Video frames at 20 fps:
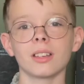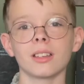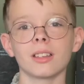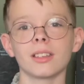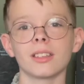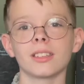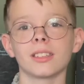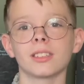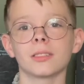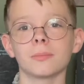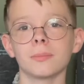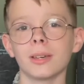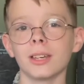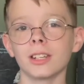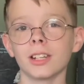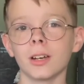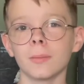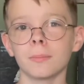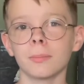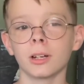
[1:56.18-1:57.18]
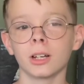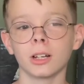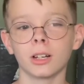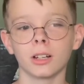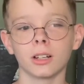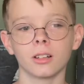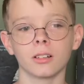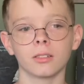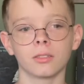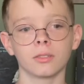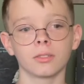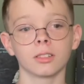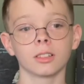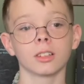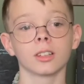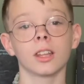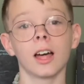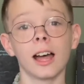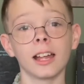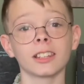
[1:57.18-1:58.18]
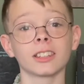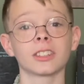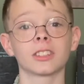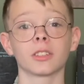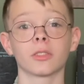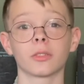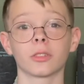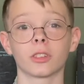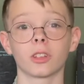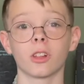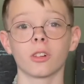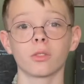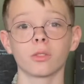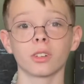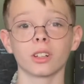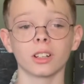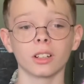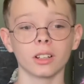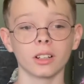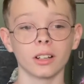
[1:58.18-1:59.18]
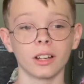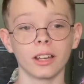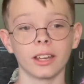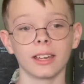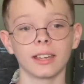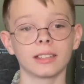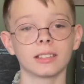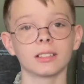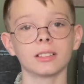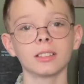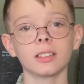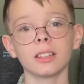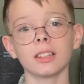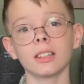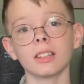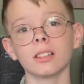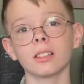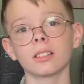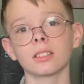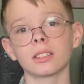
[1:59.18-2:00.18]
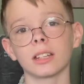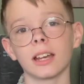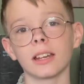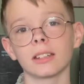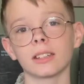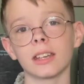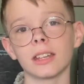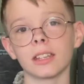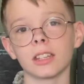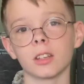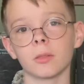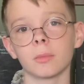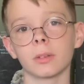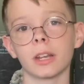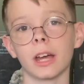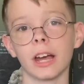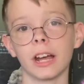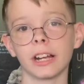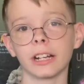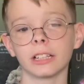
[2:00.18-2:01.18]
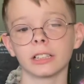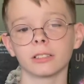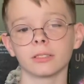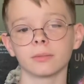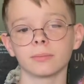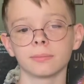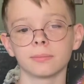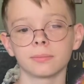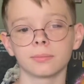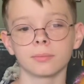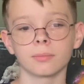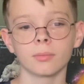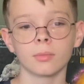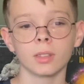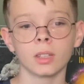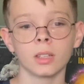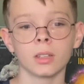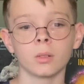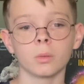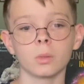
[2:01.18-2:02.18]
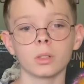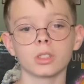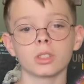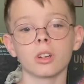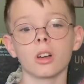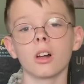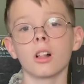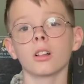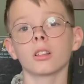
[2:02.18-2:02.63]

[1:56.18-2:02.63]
is made up of lots of sulfur and little titanium and iron, which all